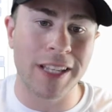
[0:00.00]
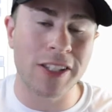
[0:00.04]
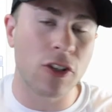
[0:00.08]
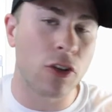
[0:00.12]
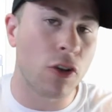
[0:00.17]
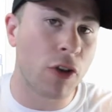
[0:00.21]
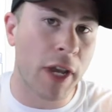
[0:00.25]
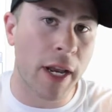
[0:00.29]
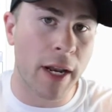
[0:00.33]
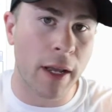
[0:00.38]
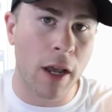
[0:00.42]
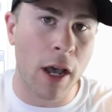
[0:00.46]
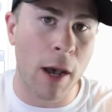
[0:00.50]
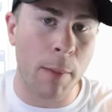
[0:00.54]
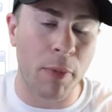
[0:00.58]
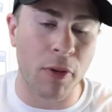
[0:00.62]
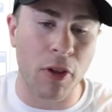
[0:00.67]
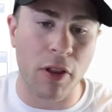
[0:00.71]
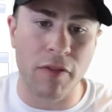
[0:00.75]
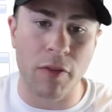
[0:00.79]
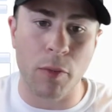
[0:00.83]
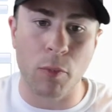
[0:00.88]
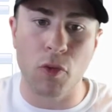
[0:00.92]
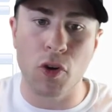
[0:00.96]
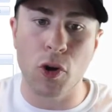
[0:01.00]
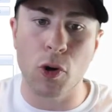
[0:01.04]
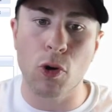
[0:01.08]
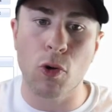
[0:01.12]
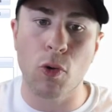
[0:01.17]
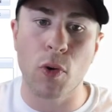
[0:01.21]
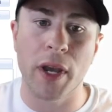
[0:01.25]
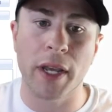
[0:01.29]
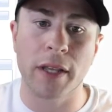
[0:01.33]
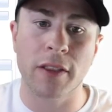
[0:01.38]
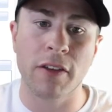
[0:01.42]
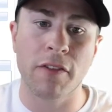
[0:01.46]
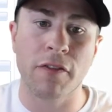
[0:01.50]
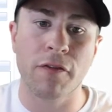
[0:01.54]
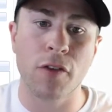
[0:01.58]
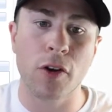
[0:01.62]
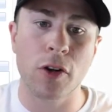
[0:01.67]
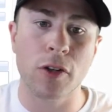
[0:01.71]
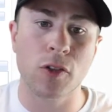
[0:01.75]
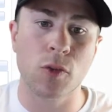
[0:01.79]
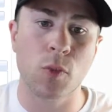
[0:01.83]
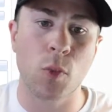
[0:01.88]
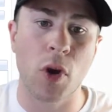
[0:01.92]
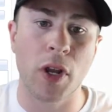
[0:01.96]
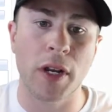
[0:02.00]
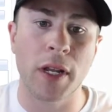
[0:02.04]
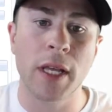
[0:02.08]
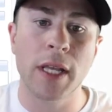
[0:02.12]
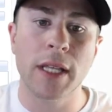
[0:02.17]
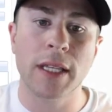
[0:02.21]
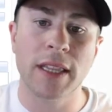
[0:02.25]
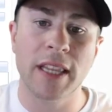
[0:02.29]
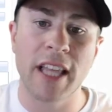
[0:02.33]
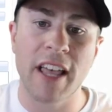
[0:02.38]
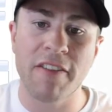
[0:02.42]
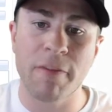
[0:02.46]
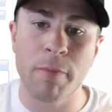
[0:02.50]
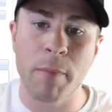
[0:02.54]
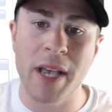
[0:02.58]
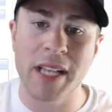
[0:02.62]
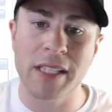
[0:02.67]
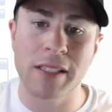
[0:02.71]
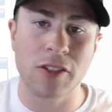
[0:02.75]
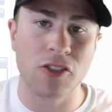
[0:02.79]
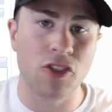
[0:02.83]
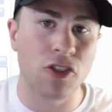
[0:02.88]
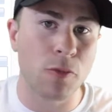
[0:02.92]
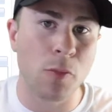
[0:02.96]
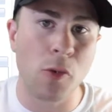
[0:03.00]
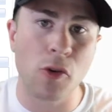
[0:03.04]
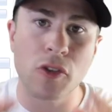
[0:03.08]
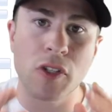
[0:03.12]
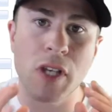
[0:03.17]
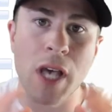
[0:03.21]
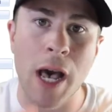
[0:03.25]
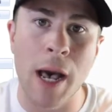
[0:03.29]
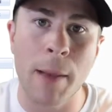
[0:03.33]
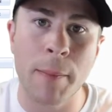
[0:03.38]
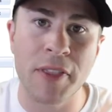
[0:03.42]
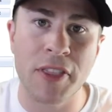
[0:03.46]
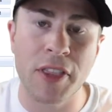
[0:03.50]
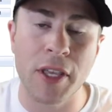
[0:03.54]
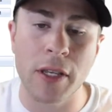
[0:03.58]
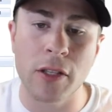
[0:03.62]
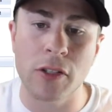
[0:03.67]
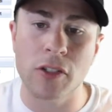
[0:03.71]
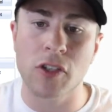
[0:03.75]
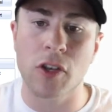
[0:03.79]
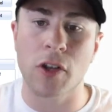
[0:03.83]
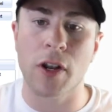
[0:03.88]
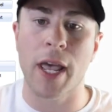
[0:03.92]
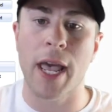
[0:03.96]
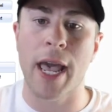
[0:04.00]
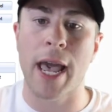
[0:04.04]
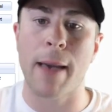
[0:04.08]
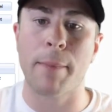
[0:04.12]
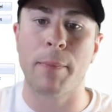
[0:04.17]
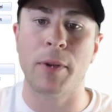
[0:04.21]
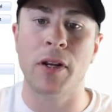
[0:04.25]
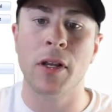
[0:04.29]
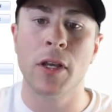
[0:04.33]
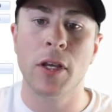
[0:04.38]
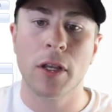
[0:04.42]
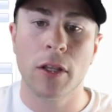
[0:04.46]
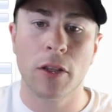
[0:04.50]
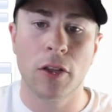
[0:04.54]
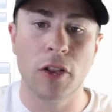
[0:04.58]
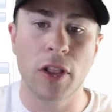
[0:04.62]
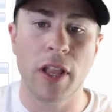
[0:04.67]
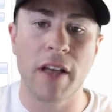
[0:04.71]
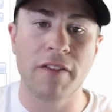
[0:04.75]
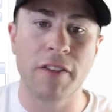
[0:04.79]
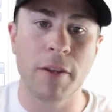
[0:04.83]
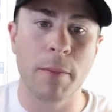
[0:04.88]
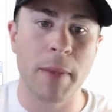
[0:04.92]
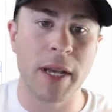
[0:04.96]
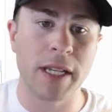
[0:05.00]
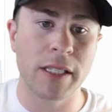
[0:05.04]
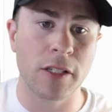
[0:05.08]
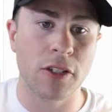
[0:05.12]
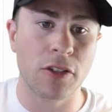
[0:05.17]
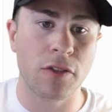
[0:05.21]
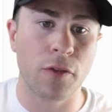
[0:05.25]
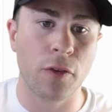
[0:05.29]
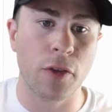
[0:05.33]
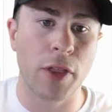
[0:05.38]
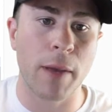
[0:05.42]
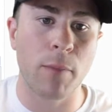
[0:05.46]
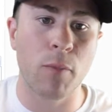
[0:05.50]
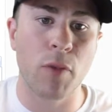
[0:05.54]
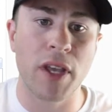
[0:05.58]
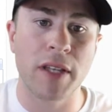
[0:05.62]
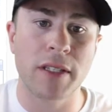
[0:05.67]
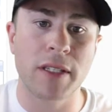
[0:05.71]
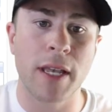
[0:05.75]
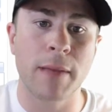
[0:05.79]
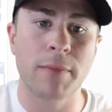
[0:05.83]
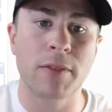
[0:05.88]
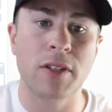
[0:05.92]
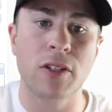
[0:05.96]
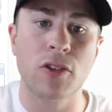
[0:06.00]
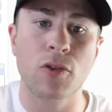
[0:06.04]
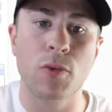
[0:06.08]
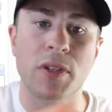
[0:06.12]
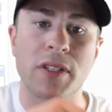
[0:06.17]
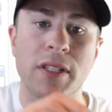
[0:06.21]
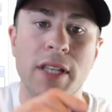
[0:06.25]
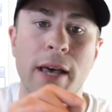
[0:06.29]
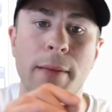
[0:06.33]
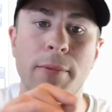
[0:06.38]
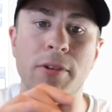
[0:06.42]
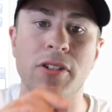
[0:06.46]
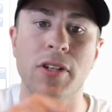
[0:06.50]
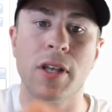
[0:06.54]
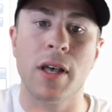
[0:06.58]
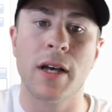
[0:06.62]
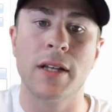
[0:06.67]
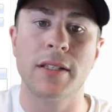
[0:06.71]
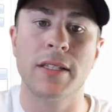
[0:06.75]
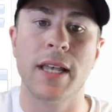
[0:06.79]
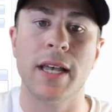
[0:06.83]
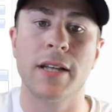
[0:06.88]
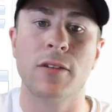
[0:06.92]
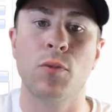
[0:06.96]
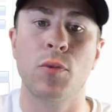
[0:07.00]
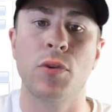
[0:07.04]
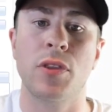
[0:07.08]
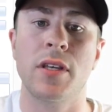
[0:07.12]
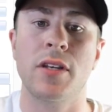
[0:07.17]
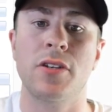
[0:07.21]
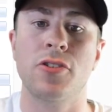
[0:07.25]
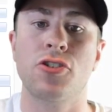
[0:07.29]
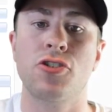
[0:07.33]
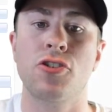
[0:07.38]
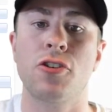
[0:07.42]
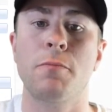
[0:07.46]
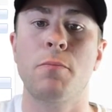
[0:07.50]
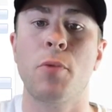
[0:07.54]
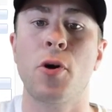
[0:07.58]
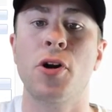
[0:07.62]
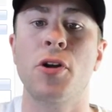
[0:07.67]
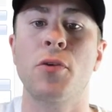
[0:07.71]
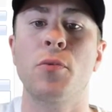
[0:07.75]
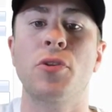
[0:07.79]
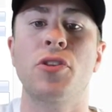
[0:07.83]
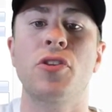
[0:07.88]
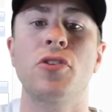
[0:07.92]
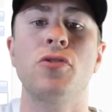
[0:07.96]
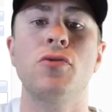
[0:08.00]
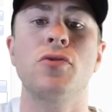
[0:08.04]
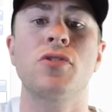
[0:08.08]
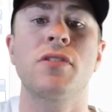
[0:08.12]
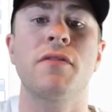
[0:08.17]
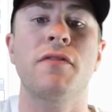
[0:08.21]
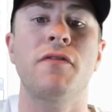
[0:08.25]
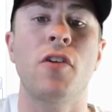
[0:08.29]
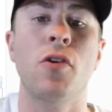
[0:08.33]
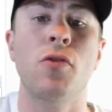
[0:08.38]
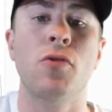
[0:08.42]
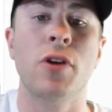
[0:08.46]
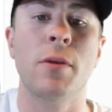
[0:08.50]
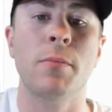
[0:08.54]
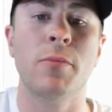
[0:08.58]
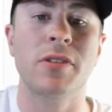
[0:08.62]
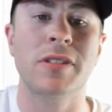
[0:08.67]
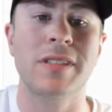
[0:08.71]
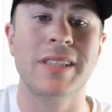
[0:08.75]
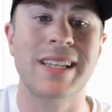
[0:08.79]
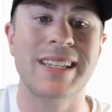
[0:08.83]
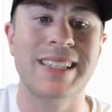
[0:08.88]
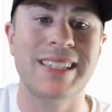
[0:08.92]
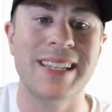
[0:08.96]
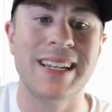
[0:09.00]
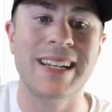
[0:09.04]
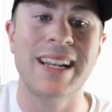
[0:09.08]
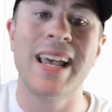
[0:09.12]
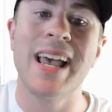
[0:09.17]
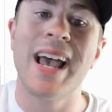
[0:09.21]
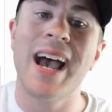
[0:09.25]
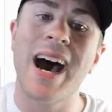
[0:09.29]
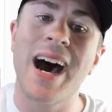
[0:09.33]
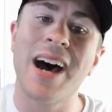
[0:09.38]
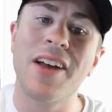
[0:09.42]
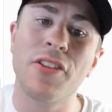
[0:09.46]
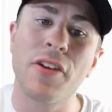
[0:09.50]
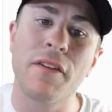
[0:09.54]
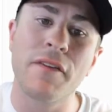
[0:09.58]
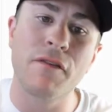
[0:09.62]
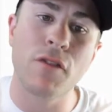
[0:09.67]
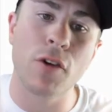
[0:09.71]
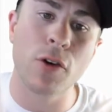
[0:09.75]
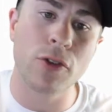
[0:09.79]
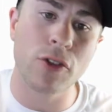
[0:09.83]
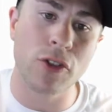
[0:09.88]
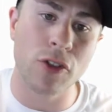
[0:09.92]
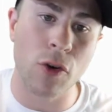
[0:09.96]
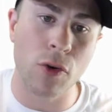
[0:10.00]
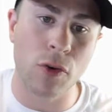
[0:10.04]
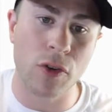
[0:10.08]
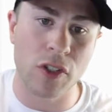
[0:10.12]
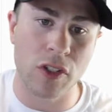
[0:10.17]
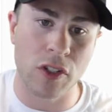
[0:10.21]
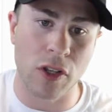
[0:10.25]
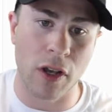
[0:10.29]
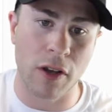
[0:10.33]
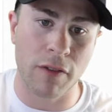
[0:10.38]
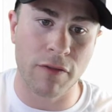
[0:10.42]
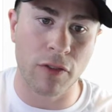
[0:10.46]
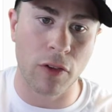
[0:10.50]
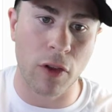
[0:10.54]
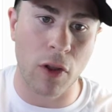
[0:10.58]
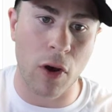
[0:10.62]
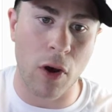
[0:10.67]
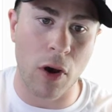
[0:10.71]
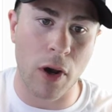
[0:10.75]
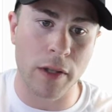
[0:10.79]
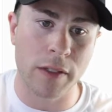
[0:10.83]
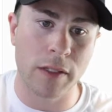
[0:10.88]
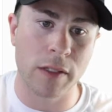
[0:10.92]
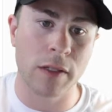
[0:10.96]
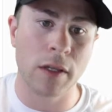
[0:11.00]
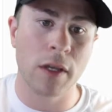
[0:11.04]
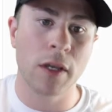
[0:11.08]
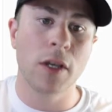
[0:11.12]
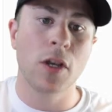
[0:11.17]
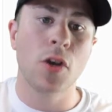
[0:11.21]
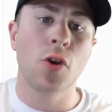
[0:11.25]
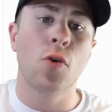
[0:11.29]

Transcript: Let's look at a couple of them real quick. The first one, left message, is the most common thing that's going to happen. You left a message for them. We attempted to establish contact with the insured party with the use of phone numbers listed on the first notice of loss.